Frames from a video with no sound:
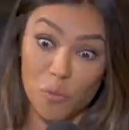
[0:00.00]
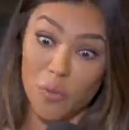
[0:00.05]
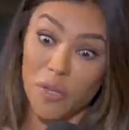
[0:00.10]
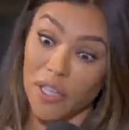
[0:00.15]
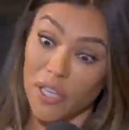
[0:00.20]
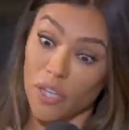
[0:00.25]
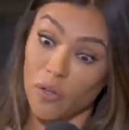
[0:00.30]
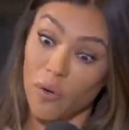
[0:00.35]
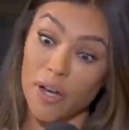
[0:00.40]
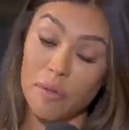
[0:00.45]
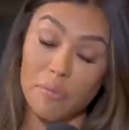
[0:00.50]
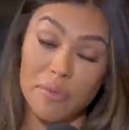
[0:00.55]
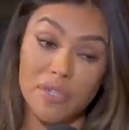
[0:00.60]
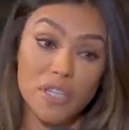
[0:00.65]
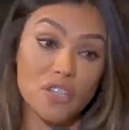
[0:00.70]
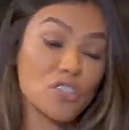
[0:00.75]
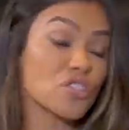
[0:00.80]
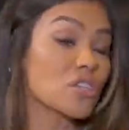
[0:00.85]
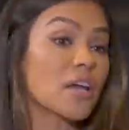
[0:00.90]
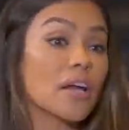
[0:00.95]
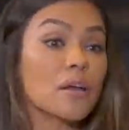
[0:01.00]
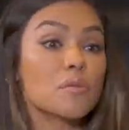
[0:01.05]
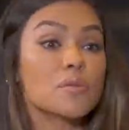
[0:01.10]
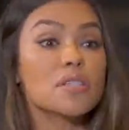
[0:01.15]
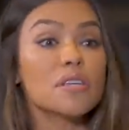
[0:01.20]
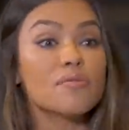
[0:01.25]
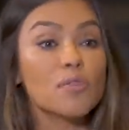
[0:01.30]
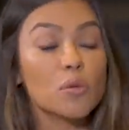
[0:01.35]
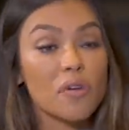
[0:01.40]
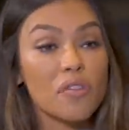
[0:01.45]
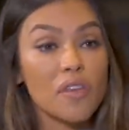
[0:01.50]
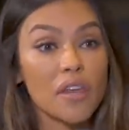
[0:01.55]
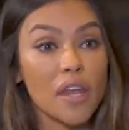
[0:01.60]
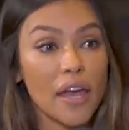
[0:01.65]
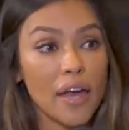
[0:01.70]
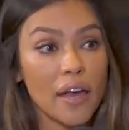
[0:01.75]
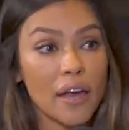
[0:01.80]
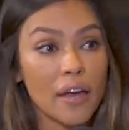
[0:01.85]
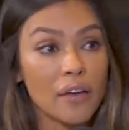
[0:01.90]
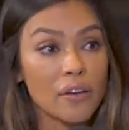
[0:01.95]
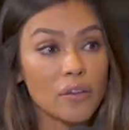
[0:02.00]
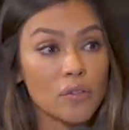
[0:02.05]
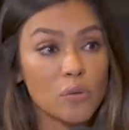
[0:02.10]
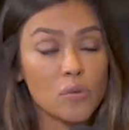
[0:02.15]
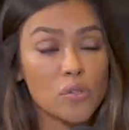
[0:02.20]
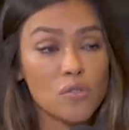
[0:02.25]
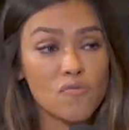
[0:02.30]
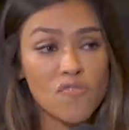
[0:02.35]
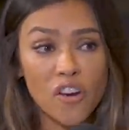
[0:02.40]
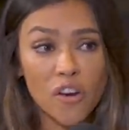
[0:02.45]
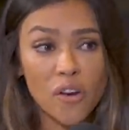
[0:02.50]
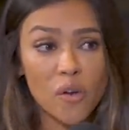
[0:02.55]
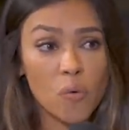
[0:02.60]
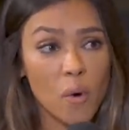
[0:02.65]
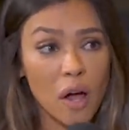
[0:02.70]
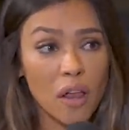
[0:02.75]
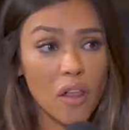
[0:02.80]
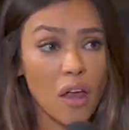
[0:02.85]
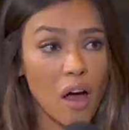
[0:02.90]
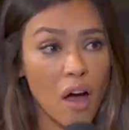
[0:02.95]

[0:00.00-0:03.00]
a really great position. I was living with an aunt who was very well